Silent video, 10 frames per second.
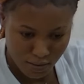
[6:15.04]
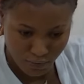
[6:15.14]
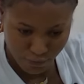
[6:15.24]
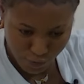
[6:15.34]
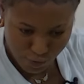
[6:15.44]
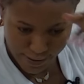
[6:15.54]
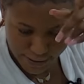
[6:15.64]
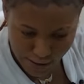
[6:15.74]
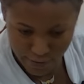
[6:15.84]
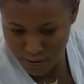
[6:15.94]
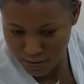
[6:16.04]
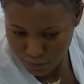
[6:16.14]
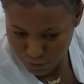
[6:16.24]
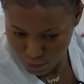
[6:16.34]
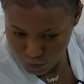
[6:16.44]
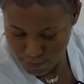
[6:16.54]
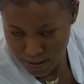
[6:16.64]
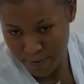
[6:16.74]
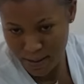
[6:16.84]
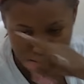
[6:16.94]
from my direction, from where my
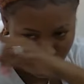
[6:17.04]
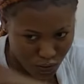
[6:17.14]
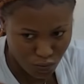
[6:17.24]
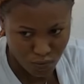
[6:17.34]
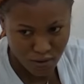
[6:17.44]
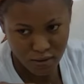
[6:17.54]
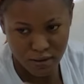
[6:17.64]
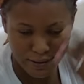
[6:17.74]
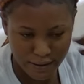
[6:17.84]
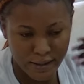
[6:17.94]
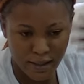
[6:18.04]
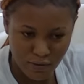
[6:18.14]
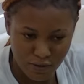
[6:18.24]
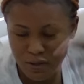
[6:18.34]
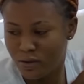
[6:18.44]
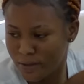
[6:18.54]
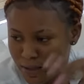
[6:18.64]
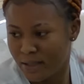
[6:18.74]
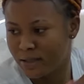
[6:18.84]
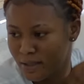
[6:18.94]
bed is towards, like the girl was just looking
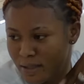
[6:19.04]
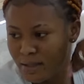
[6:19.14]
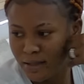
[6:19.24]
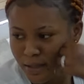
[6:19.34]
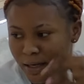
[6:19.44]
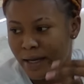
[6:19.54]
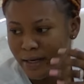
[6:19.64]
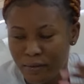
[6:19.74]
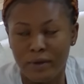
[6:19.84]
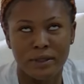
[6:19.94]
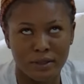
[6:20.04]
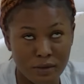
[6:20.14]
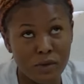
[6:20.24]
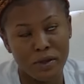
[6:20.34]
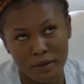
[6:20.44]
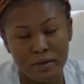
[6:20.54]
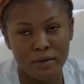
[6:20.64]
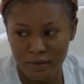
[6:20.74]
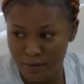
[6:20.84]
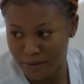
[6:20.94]
at the guy. They were just doing
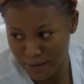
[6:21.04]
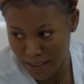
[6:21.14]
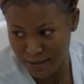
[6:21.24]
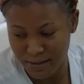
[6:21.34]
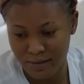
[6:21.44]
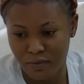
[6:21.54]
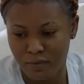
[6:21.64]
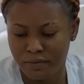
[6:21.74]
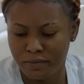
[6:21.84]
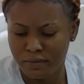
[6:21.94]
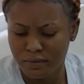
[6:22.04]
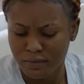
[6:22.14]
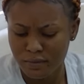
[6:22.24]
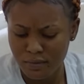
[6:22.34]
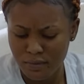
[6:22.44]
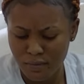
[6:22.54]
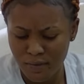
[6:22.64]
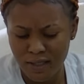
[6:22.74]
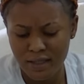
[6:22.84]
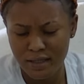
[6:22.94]
that and
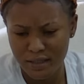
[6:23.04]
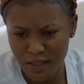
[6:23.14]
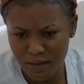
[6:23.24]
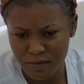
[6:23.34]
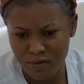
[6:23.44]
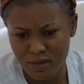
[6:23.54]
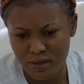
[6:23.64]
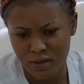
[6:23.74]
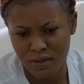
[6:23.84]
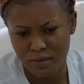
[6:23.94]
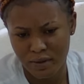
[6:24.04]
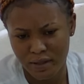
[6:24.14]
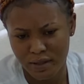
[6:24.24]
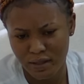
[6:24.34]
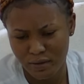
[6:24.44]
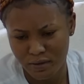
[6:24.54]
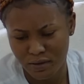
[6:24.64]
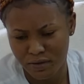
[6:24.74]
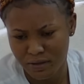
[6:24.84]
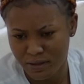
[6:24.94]
then Titi came to sit on the bed, held
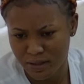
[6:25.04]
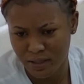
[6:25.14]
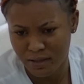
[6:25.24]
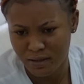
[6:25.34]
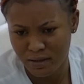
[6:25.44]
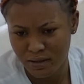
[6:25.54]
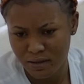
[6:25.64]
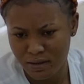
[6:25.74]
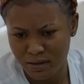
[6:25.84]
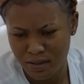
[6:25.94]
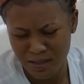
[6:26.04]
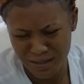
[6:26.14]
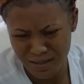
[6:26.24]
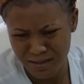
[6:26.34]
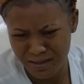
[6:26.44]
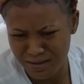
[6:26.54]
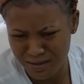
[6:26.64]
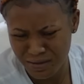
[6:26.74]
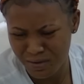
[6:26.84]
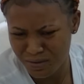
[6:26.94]
JeyChrys's hand. And I think
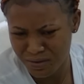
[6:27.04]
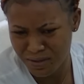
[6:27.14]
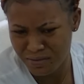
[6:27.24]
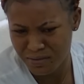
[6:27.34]
she told him